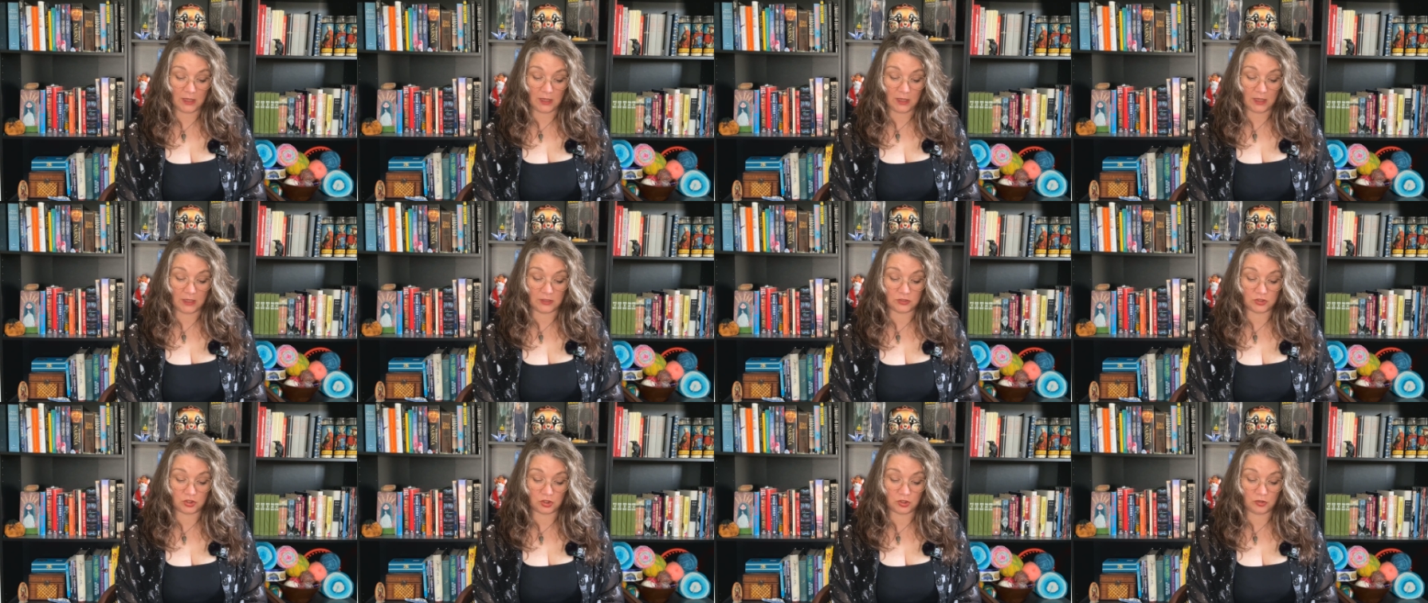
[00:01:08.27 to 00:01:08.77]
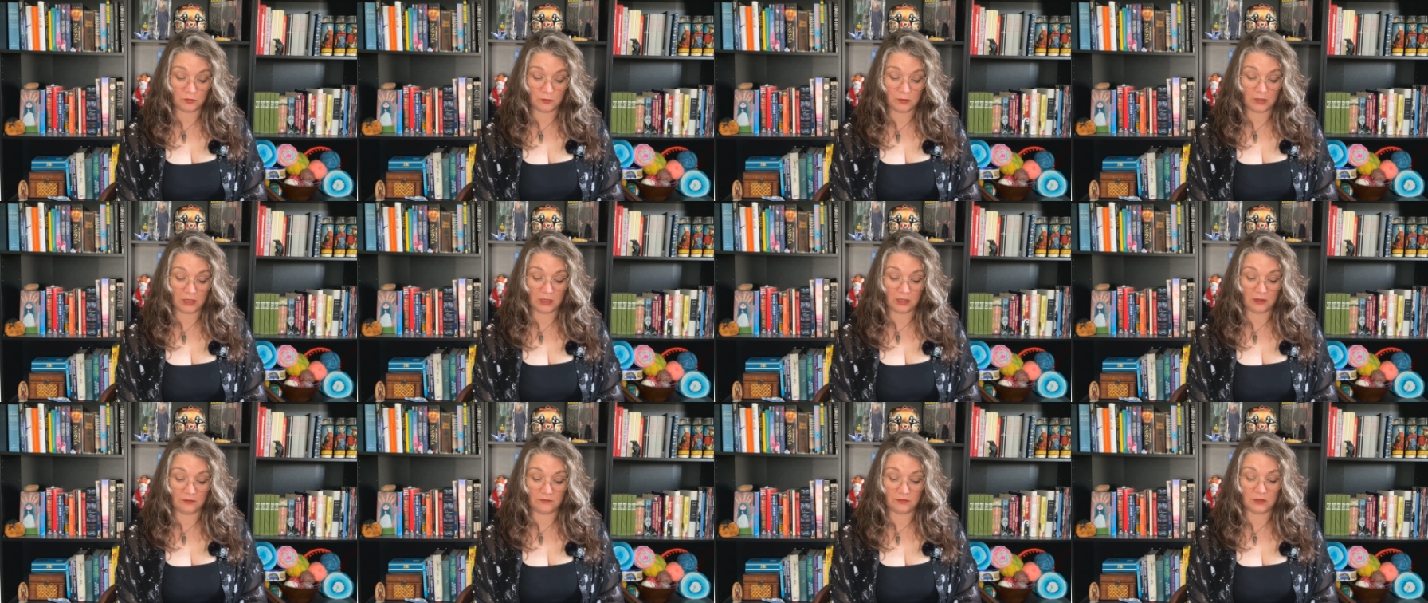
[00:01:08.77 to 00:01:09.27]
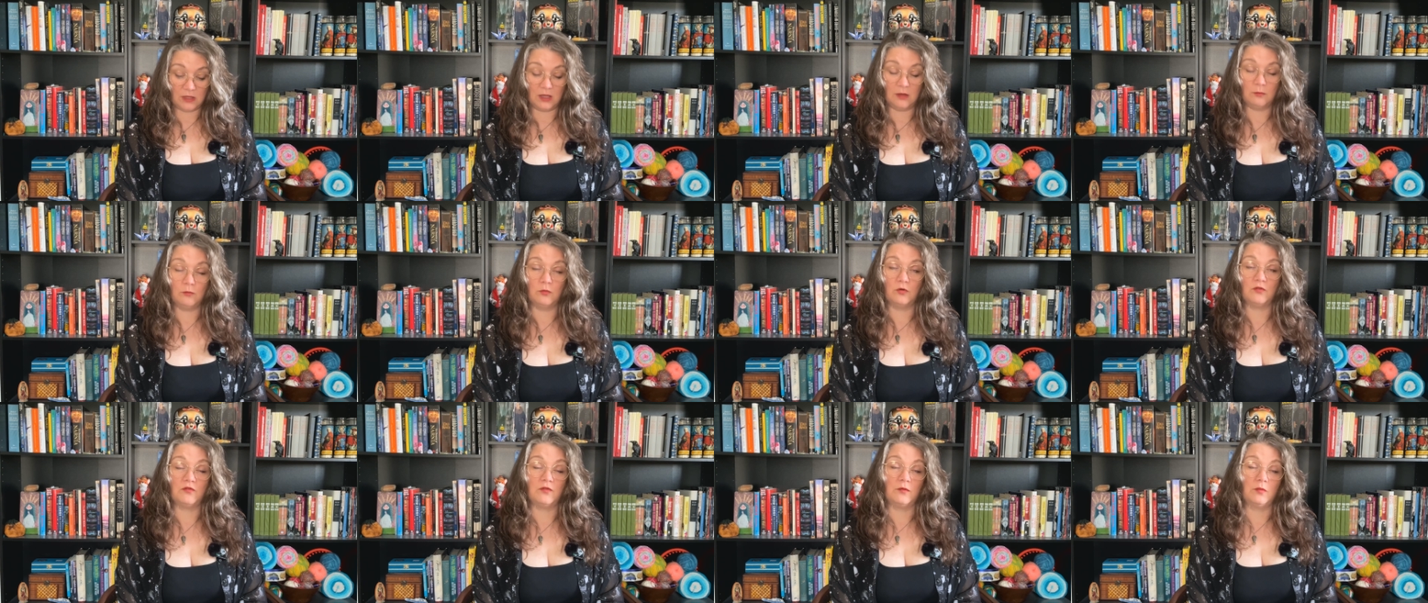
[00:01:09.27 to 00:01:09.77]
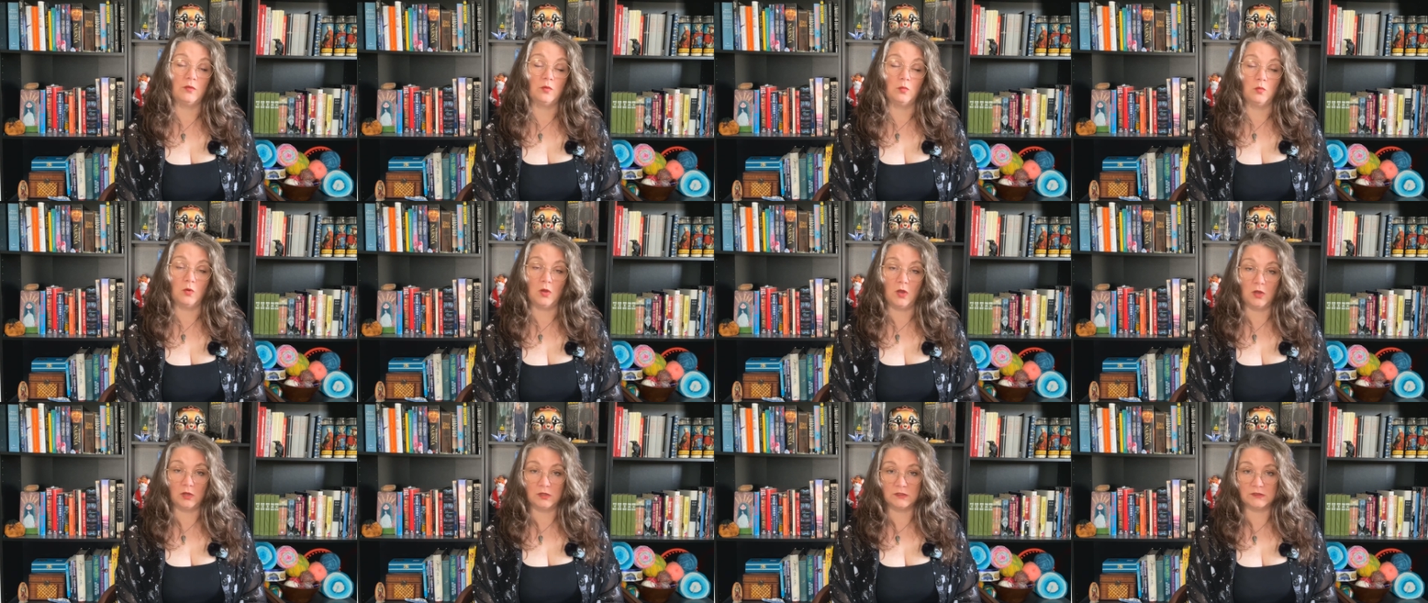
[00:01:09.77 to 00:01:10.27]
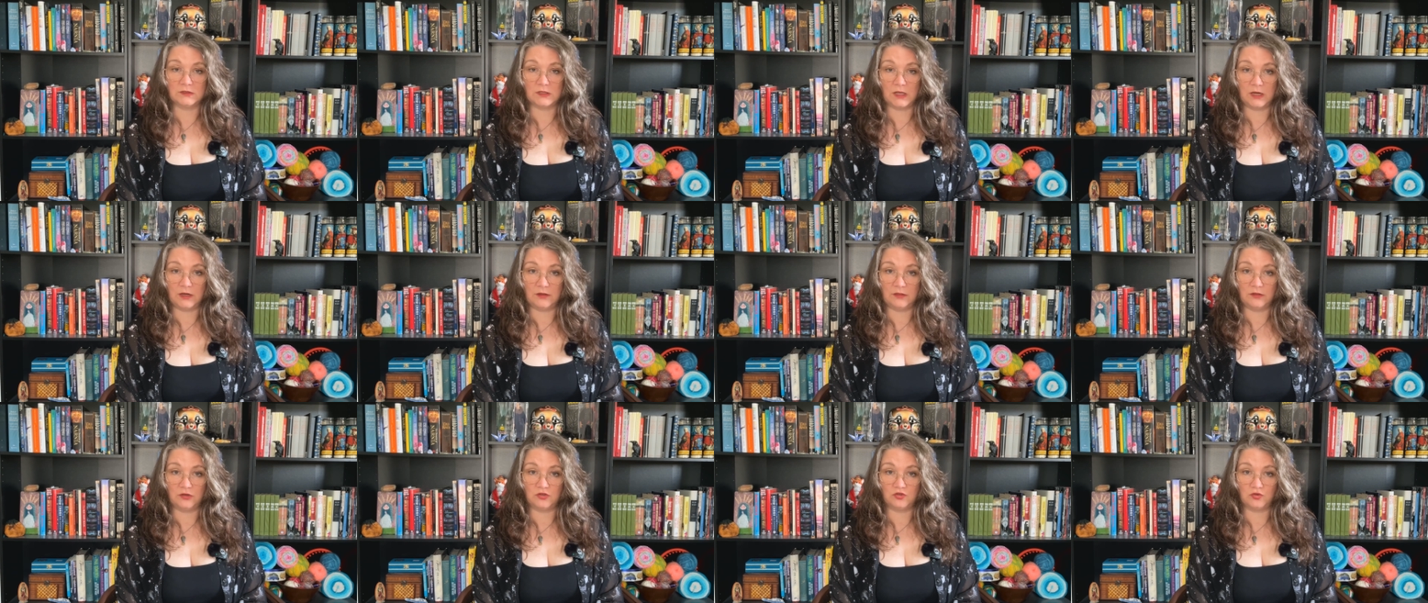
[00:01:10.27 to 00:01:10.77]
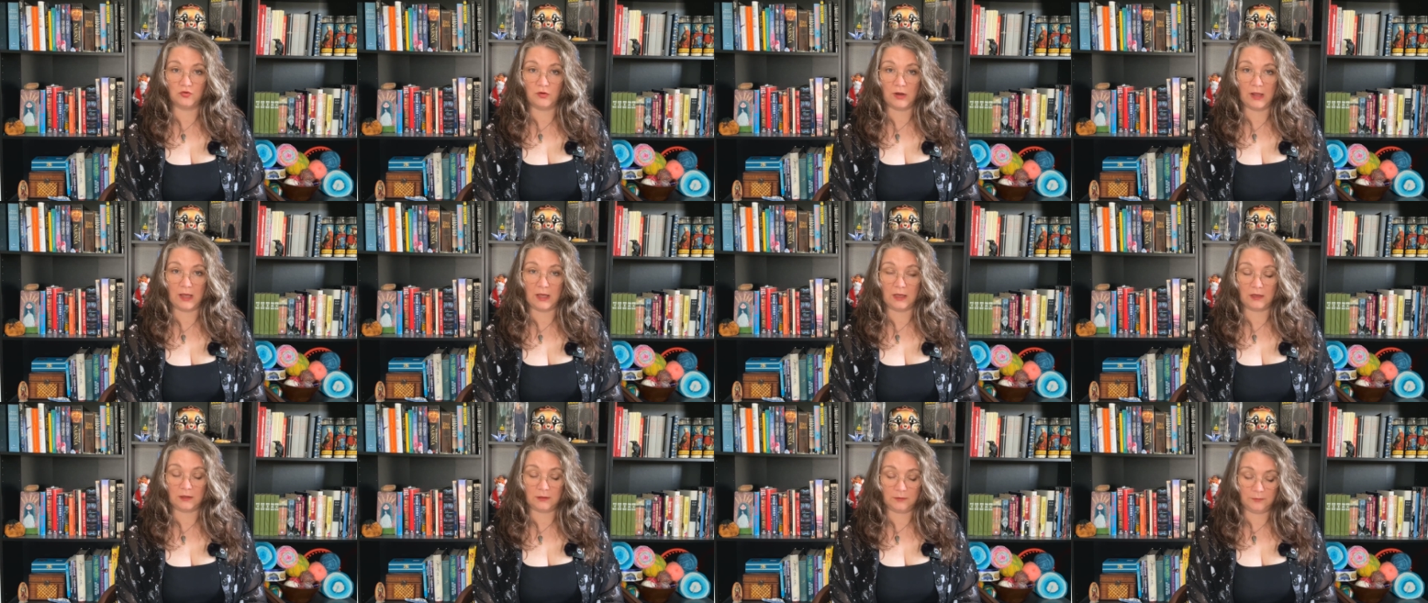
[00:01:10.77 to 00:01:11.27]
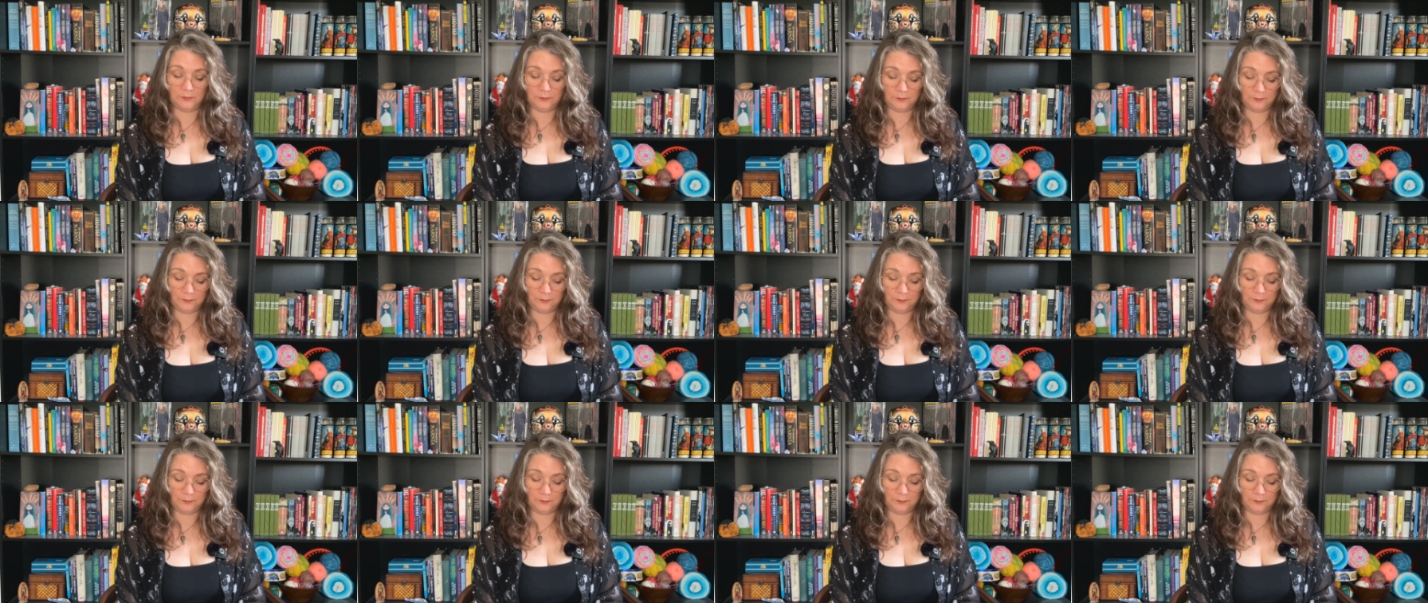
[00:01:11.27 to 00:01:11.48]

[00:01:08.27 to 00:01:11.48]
and too many of them were from the wrong side of the track.